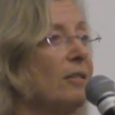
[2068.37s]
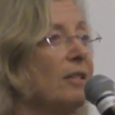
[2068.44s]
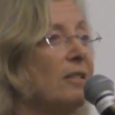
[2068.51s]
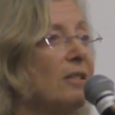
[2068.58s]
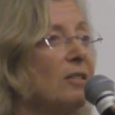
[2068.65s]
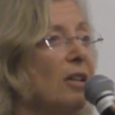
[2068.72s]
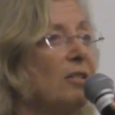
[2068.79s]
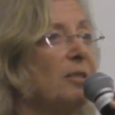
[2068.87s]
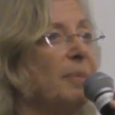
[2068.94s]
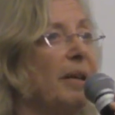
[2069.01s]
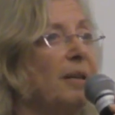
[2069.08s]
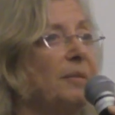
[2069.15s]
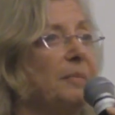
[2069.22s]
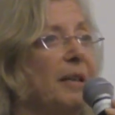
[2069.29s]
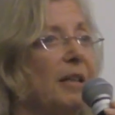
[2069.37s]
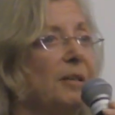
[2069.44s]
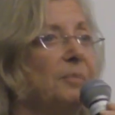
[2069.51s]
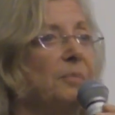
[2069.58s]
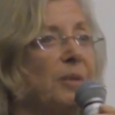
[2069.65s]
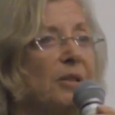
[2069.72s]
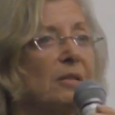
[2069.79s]
because it talks about my
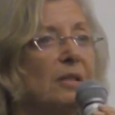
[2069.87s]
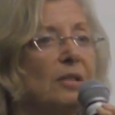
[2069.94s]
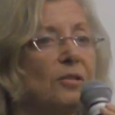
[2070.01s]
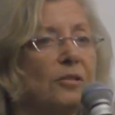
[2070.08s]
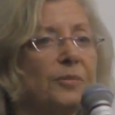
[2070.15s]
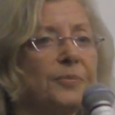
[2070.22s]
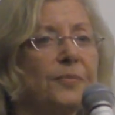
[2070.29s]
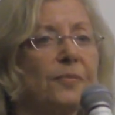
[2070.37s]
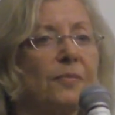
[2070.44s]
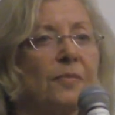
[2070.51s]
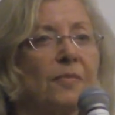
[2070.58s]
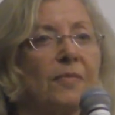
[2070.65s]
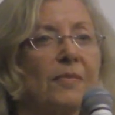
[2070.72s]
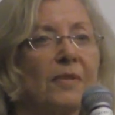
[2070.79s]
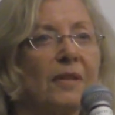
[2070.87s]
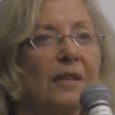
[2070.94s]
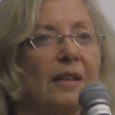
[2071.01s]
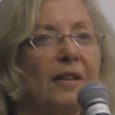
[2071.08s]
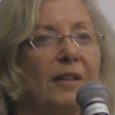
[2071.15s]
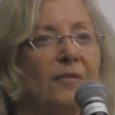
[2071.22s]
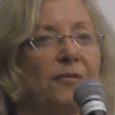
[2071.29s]
presentation
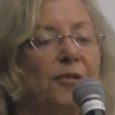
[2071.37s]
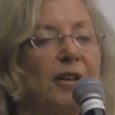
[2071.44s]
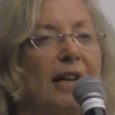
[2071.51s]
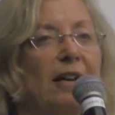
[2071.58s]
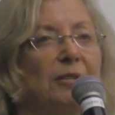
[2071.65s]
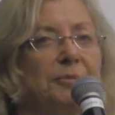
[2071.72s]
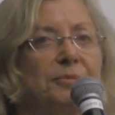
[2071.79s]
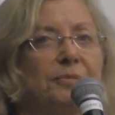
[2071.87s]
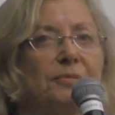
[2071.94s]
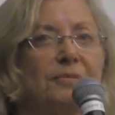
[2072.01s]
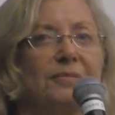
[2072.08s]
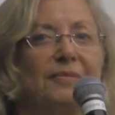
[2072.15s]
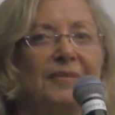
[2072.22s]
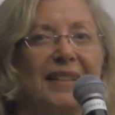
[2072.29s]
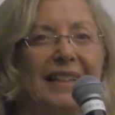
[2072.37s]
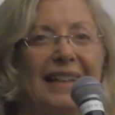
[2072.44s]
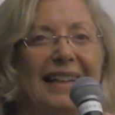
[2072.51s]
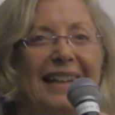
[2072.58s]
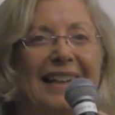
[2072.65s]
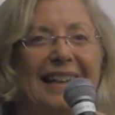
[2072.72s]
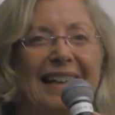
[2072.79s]
for now.
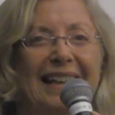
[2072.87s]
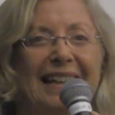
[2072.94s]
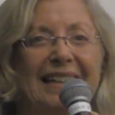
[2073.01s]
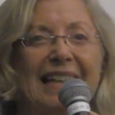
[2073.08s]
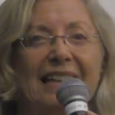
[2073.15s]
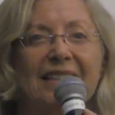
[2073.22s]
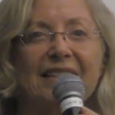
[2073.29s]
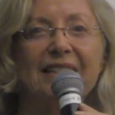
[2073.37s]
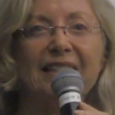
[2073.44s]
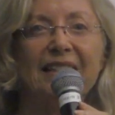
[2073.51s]
Yes?